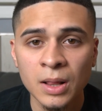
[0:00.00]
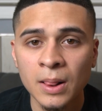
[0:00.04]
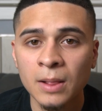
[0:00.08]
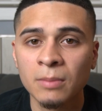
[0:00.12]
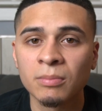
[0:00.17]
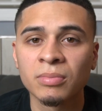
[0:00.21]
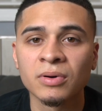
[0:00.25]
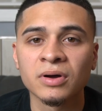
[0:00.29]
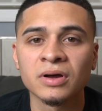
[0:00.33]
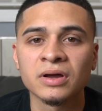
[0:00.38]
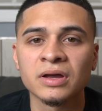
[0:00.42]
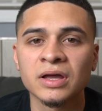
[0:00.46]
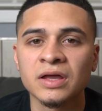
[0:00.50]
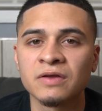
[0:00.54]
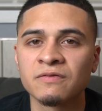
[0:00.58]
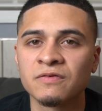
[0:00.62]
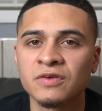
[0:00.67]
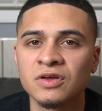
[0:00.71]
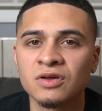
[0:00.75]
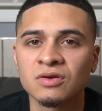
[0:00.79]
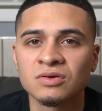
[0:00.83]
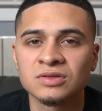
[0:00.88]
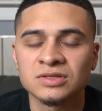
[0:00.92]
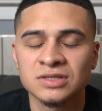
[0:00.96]
But if
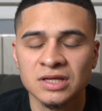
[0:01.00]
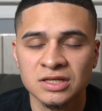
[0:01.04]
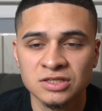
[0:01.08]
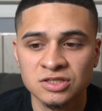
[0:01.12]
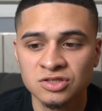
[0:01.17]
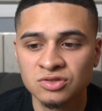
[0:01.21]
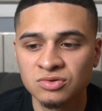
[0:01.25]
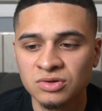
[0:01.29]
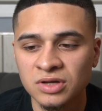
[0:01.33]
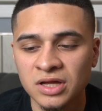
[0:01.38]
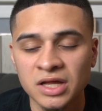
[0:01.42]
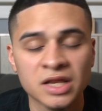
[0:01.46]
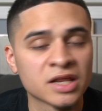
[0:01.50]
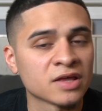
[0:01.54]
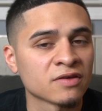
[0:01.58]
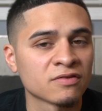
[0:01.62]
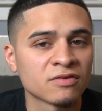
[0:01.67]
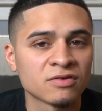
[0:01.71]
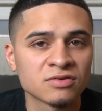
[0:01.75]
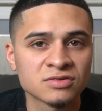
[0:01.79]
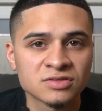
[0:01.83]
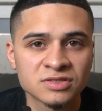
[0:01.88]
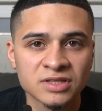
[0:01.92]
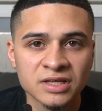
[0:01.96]
you don't tend to do any of
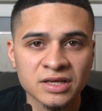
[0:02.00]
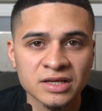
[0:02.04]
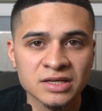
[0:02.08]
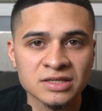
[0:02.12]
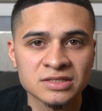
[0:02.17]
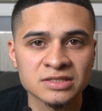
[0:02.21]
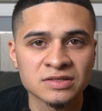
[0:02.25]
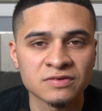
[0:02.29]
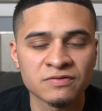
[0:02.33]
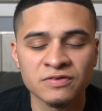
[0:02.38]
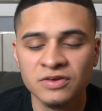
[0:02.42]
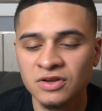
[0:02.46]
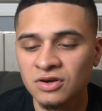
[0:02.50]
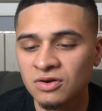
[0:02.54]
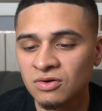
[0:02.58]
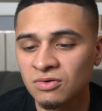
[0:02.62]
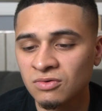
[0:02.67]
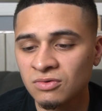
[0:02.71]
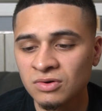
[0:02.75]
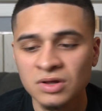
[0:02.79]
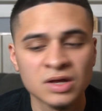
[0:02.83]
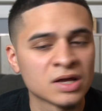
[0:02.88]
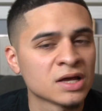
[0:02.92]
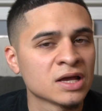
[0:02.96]
those things, if you
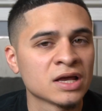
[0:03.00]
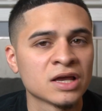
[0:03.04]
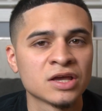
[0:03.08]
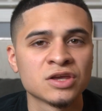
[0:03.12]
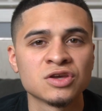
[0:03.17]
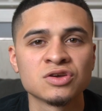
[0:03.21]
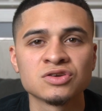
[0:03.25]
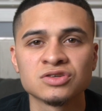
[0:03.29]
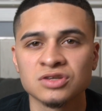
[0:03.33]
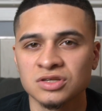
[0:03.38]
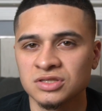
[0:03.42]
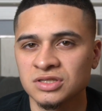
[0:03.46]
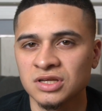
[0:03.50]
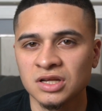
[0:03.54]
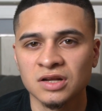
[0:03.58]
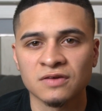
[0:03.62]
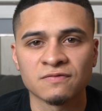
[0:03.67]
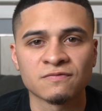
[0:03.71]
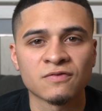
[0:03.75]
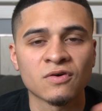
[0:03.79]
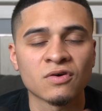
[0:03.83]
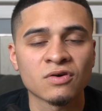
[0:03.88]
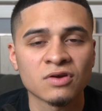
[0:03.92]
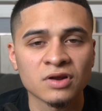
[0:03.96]
don't use your
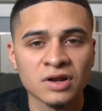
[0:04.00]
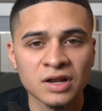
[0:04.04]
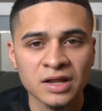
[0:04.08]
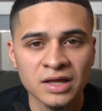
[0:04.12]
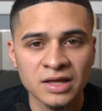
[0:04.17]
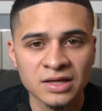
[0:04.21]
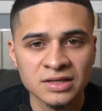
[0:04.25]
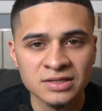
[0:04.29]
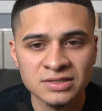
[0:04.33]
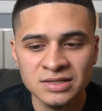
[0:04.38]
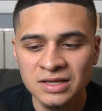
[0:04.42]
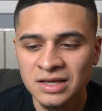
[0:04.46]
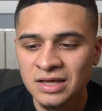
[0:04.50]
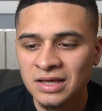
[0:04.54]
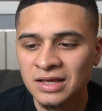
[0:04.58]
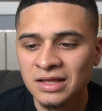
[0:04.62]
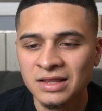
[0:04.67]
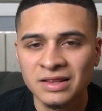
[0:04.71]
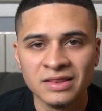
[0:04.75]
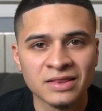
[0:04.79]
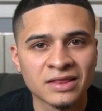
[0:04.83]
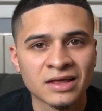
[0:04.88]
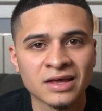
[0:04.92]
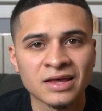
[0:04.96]
telephoto lens,
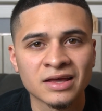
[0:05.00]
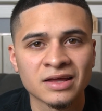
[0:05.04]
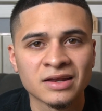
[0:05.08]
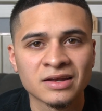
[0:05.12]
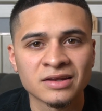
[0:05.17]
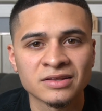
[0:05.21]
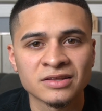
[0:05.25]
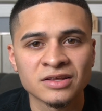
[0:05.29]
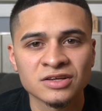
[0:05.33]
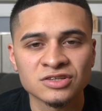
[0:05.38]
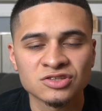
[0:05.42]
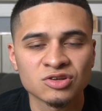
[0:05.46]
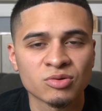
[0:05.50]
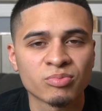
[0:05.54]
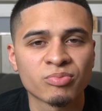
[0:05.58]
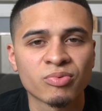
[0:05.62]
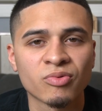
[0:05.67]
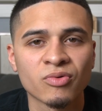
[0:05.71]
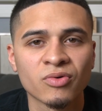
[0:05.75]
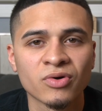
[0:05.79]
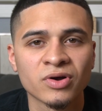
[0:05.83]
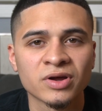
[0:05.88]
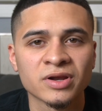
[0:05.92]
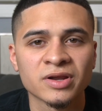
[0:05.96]
then there's no
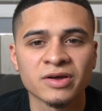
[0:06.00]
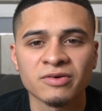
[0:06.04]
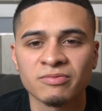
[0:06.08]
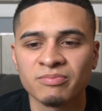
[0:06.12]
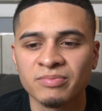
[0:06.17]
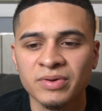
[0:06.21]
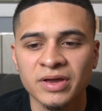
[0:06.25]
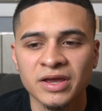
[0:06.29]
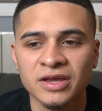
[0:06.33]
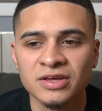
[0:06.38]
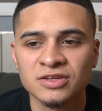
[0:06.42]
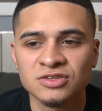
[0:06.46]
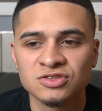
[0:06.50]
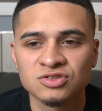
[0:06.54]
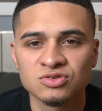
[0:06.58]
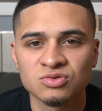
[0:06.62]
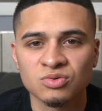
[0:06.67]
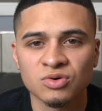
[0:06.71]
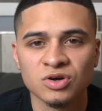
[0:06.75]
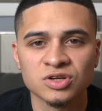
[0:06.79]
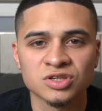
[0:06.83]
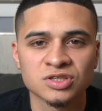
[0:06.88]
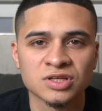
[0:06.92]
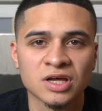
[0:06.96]
point of paying
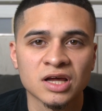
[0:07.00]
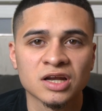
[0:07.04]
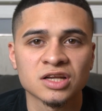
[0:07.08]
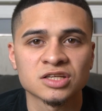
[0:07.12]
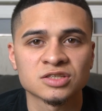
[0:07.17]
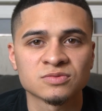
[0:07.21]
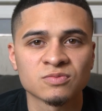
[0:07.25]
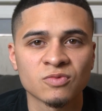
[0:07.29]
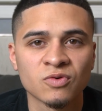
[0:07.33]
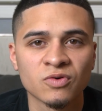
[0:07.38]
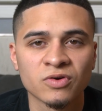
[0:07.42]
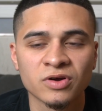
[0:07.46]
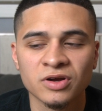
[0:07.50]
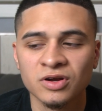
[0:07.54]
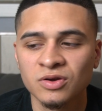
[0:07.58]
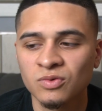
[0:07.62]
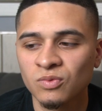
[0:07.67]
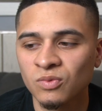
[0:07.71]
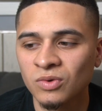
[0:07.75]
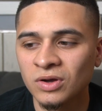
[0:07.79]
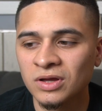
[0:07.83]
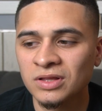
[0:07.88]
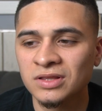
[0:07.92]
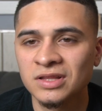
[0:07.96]
$200 more
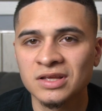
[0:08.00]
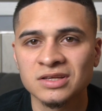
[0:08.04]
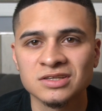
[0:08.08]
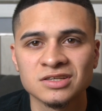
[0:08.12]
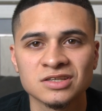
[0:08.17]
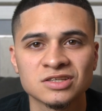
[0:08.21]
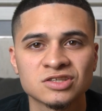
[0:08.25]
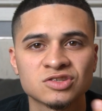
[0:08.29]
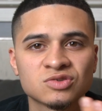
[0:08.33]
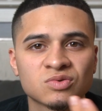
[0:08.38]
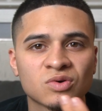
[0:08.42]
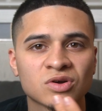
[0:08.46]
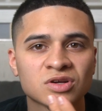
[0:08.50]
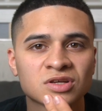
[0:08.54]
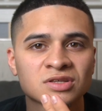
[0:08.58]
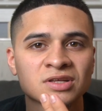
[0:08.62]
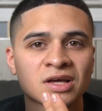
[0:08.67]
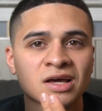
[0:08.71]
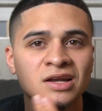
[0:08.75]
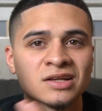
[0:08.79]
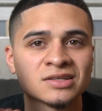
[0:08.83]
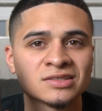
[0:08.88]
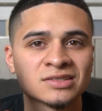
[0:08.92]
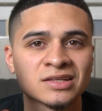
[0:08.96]
when this is
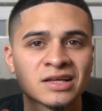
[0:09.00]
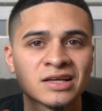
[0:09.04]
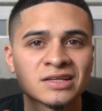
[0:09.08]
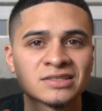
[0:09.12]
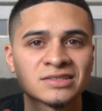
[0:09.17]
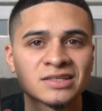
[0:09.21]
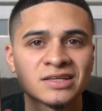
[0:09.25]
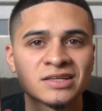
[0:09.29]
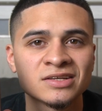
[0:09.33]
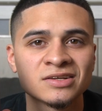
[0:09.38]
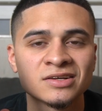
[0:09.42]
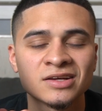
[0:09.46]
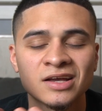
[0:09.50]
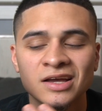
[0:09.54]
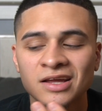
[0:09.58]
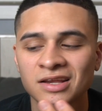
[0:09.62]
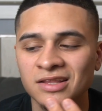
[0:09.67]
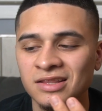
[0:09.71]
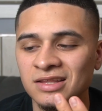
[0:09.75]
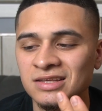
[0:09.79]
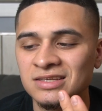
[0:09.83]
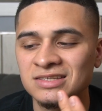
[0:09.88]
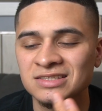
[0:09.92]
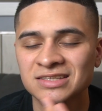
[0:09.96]
$200 less and you're
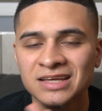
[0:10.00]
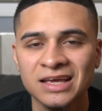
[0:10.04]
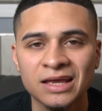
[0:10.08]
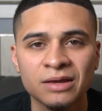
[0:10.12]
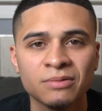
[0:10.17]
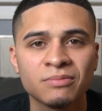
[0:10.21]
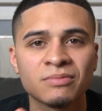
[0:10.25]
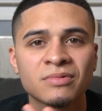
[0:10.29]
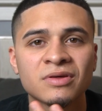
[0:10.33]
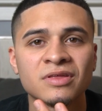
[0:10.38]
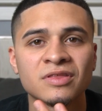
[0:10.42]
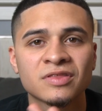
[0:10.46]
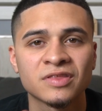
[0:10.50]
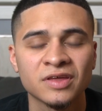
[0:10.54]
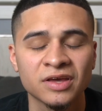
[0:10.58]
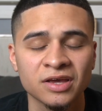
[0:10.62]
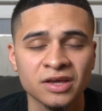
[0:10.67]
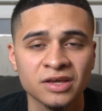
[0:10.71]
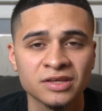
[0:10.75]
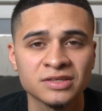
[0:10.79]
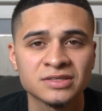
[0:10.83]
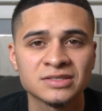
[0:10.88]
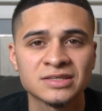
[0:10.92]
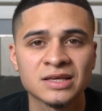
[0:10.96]
getting the same
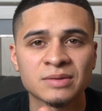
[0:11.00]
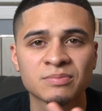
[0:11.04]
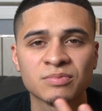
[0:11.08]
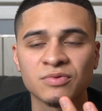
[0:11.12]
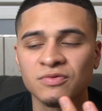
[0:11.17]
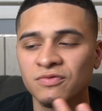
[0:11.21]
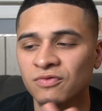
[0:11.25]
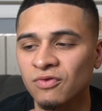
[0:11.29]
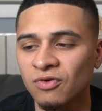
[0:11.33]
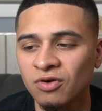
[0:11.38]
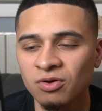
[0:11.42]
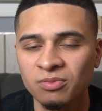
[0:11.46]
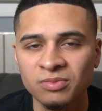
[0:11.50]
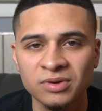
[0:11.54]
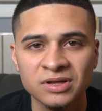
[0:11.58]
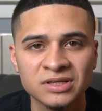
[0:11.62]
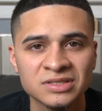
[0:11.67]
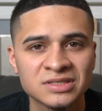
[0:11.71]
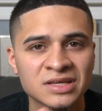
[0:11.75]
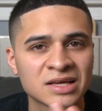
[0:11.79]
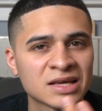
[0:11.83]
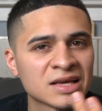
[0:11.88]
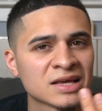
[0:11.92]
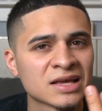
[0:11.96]
thing, same
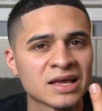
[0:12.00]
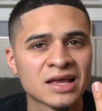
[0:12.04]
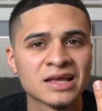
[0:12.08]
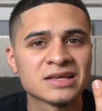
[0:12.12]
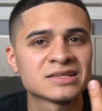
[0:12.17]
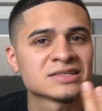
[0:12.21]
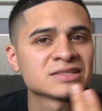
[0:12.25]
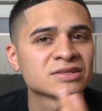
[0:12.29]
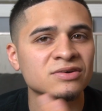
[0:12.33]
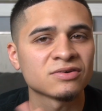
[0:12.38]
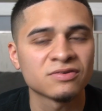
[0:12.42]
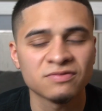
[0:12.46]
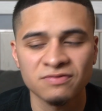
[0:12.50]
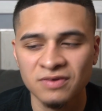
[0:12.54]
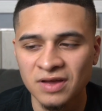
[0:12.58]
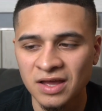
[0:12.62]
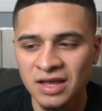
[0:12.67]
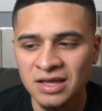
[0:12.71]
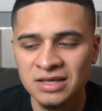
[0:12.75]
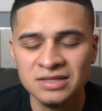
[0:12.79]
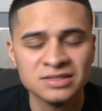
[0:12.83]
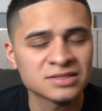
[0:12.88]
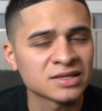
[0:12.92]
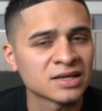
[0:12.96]
performance. It's still
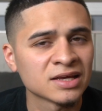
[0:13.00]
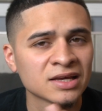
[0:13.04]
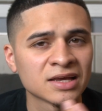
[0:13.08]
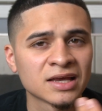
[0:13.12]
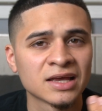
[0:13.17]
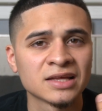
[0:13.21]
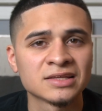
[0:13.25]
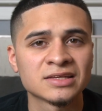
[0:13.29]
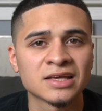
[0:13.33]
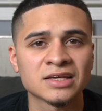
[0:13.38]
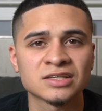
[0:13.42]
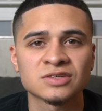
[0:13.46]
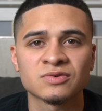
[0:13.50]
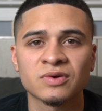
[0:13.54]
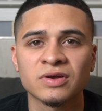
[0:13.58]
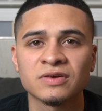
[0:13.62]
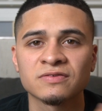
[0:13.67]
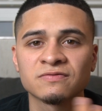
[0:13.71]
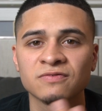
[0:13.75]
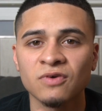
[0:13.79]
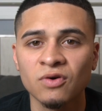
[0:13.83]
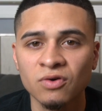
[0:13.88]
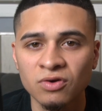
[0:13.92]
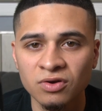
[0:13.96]
fast, it takes
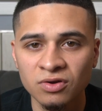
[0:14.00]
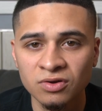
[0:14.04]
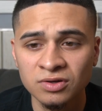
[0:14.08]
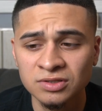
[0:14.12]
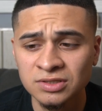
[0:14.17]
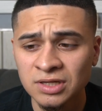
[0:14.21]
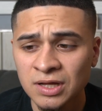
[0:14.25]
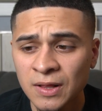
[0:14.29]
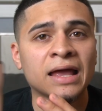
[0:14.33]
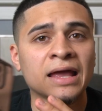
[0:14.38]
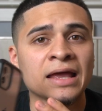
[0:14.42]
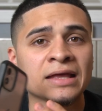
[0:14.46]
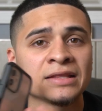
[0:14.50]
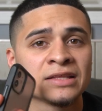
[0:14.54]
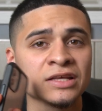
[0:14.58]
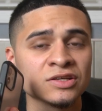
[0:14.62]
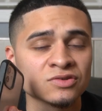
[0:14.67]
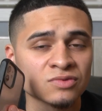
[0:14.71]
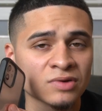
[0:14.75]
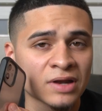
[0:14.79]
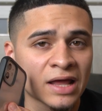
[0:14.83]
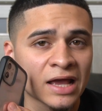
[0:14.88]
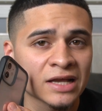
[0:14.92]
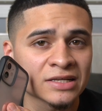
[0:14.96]
great photos, and
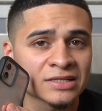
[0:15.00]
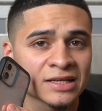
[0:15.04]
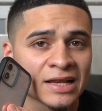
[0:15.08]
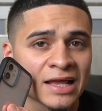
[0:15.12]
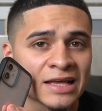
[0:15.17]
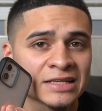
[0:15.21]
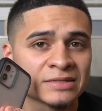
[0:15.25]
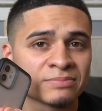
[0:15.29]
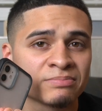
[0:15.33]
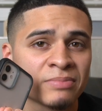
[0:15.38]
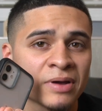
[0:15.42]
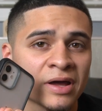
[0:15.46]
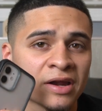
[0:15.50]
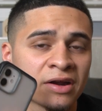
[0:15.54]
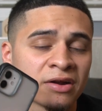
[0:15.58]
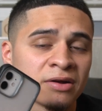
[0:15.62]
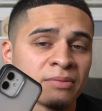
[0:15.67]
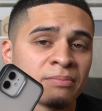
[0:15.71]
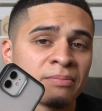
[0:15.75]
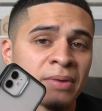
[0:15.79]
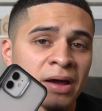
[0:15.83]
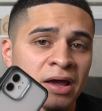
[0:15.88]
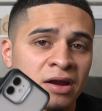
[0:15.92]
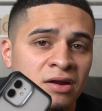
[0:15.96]
this one actually has better
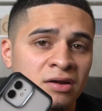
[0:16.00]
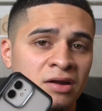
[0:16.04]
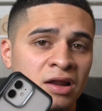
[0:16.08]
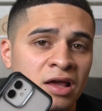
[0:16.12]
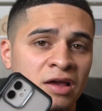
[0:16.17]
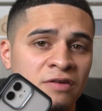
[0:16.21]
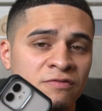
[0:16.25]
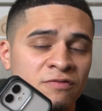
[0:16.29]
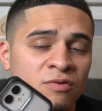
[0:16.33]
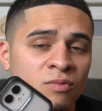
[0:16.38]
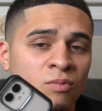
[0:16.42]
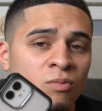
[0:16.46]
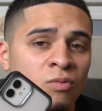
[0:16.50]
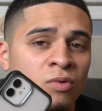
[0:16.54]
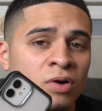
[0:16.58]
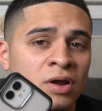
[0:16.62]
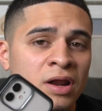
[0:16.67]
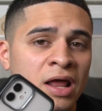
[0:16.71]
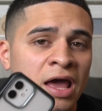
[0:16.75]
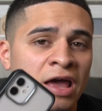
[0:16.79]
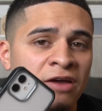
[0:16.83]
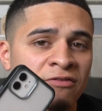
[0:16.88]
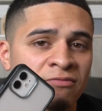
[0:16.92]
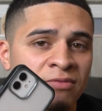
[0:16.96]
battery life from what
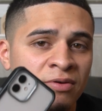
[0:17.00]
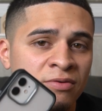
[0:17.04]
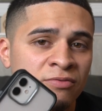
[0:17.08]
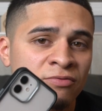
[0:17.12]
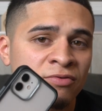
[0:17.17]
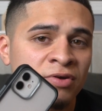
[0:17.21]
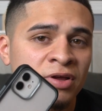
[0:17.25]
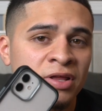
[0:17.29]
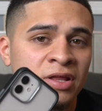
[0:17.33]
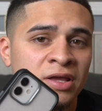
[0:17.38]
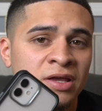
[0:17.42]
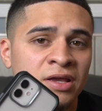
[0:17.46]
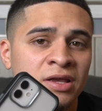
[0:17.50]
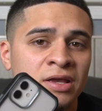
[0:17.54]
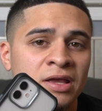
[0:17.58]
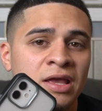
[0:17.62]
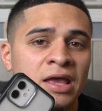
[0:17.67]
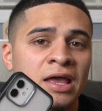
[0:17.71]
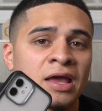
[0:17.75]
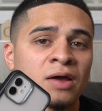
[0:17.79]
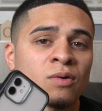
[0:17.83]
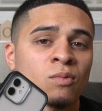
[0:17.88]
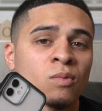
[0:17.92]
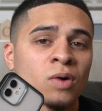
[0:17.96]
I've been reading
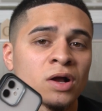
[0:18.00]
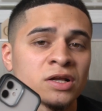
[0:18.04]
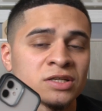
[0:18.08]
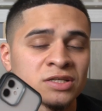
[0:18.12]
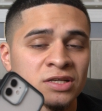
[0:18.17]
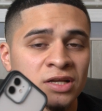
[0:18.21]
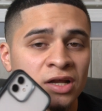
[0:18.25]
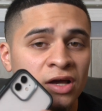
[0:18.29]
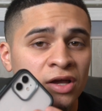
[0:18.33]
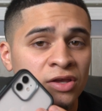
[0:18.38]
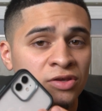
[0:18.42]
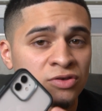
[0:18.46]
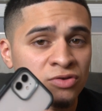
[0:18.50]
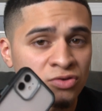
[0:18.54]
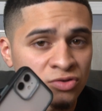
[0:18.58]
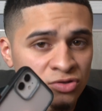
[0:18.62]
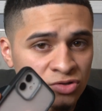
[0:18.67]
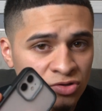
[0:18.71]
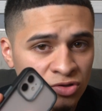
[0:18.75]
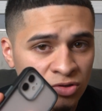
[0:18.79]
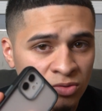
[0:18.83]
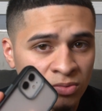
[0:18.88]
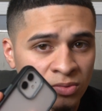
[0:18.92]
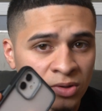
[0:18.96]
and watching on
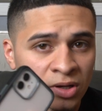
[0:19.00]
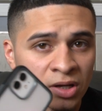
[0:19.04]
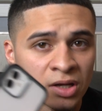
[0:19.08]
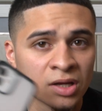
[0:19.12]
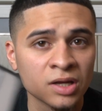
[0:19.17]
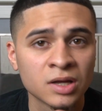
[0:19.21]
YouTube.